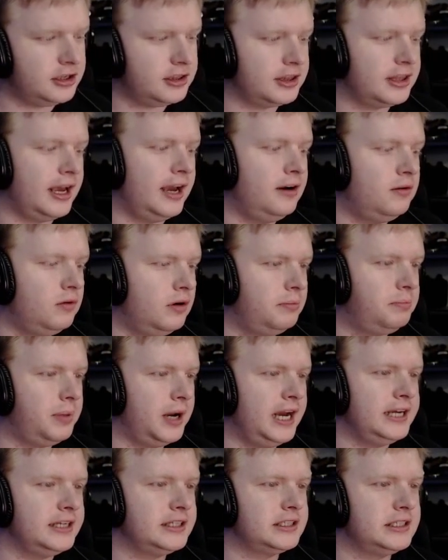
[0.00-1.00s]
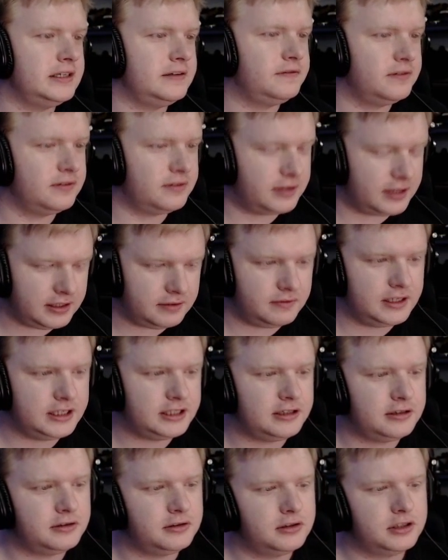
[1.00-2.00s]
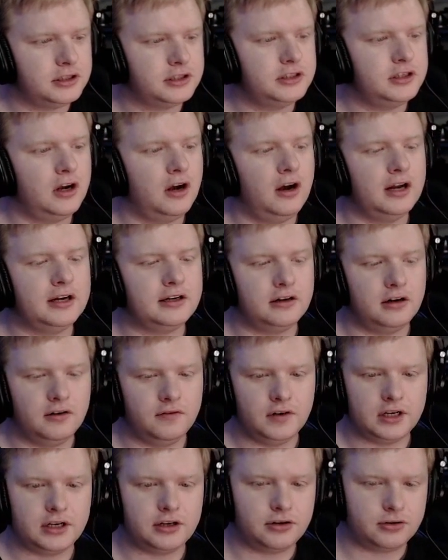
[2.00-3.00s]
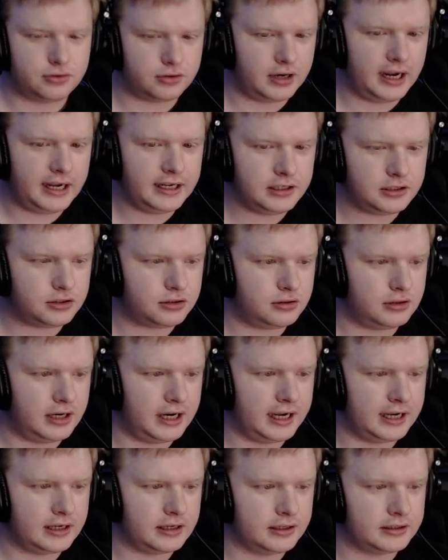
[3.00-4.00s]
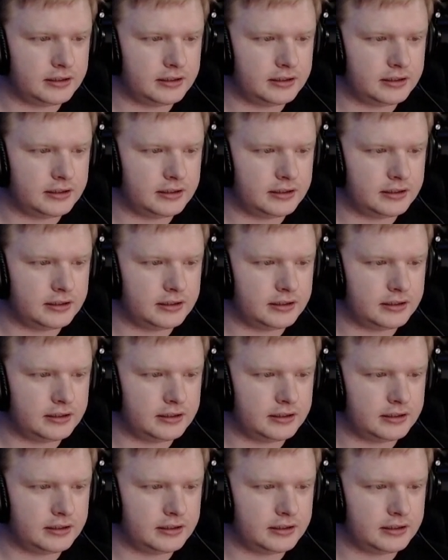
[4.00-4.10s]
they were based off of the original design of a crate dragon.